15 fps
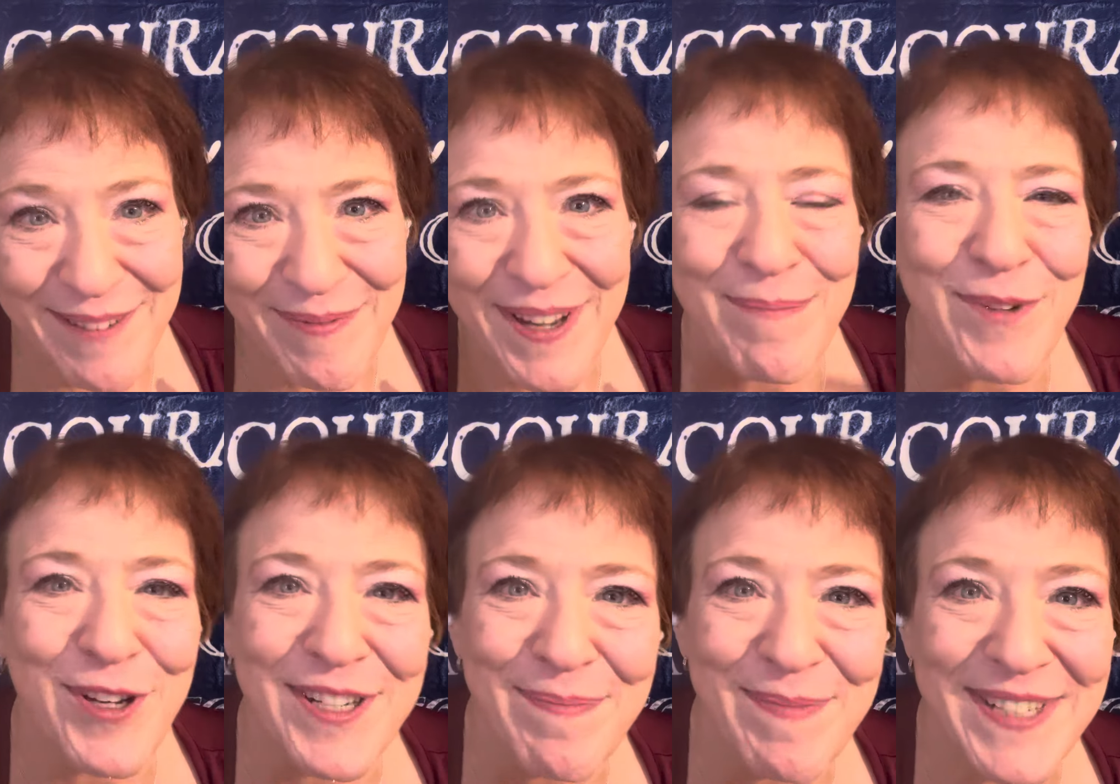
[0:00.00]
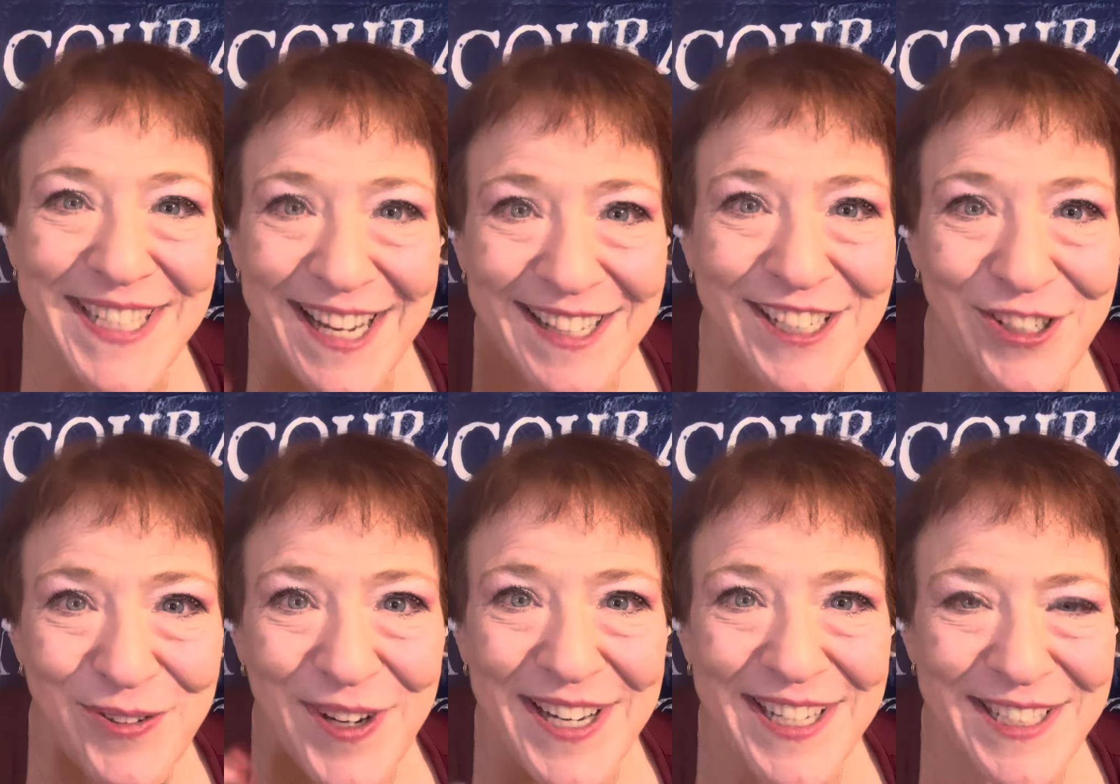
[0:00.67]
I'm going to be telling you
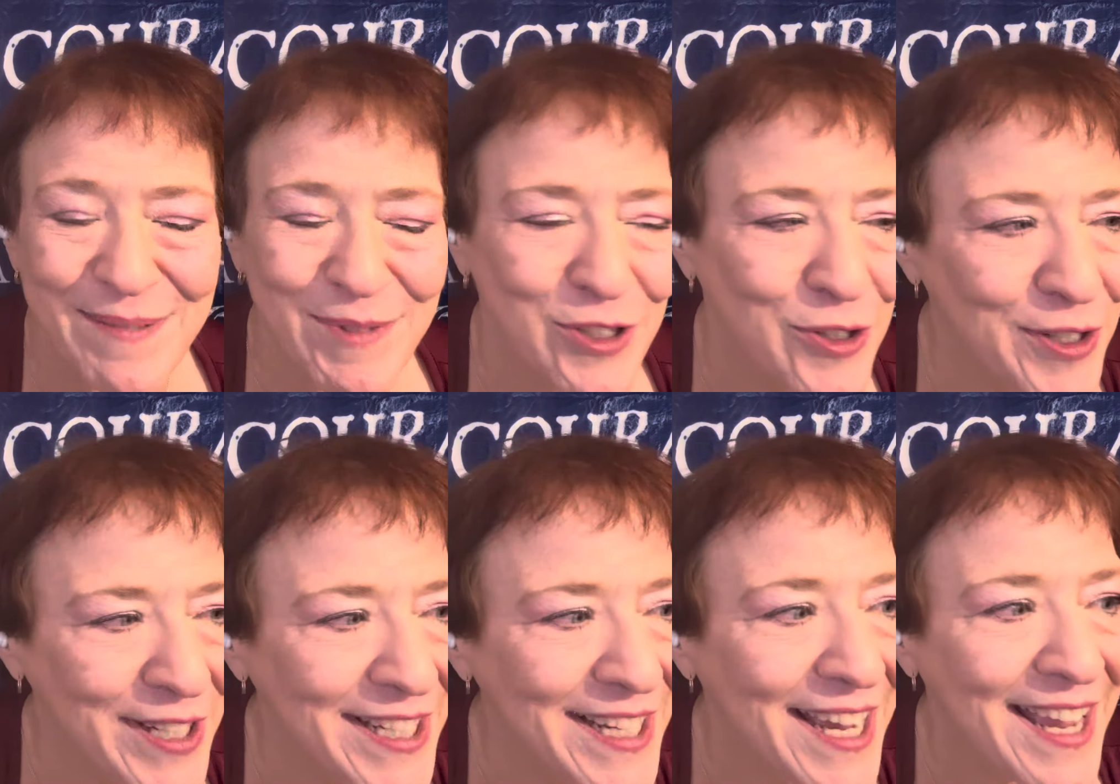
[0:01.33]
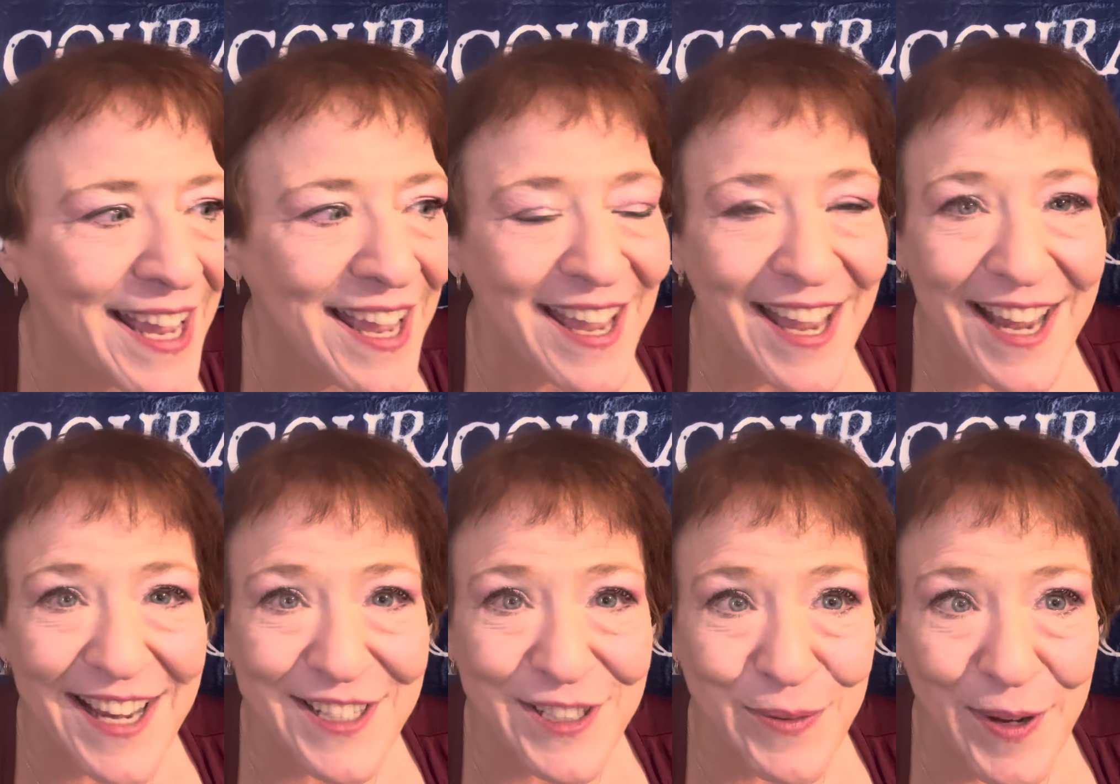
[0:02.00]
guys some story
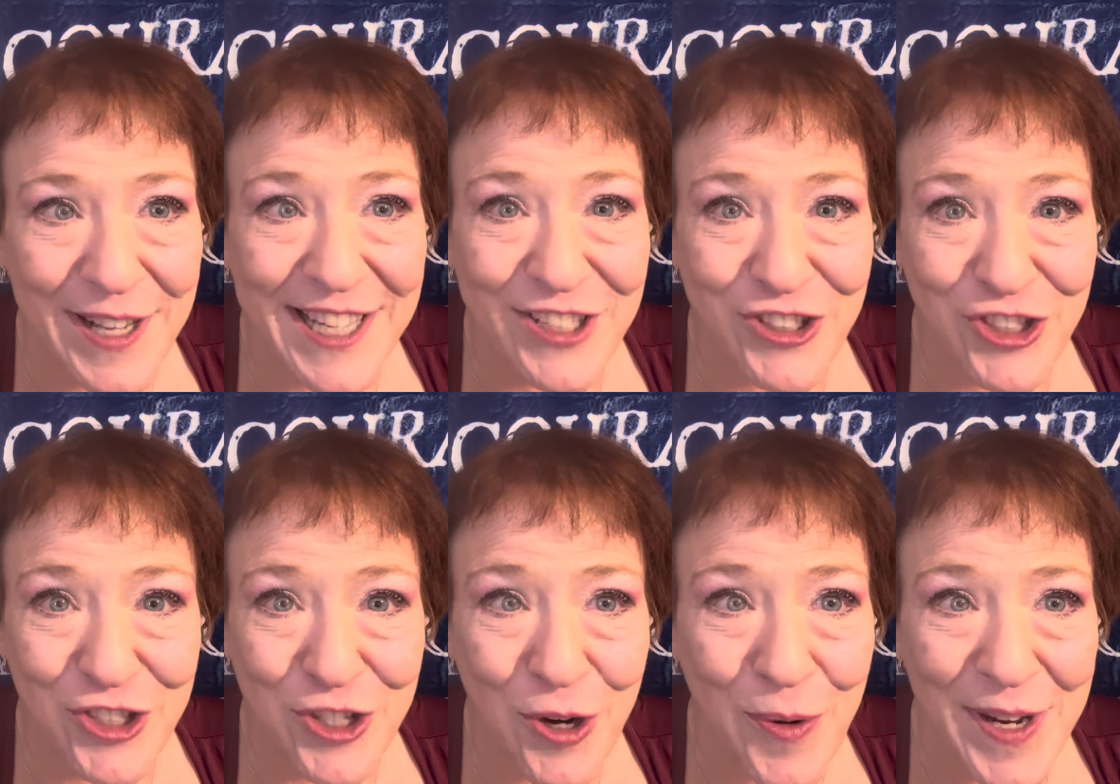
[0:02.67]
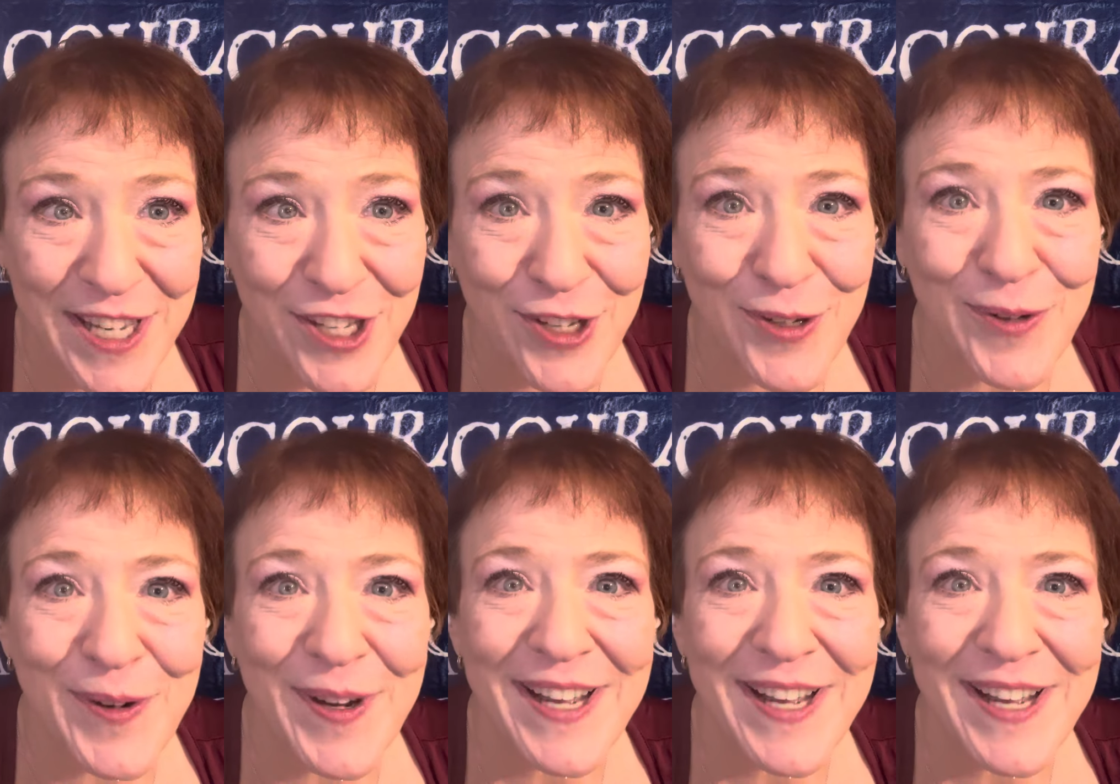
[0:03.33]
as well as showing you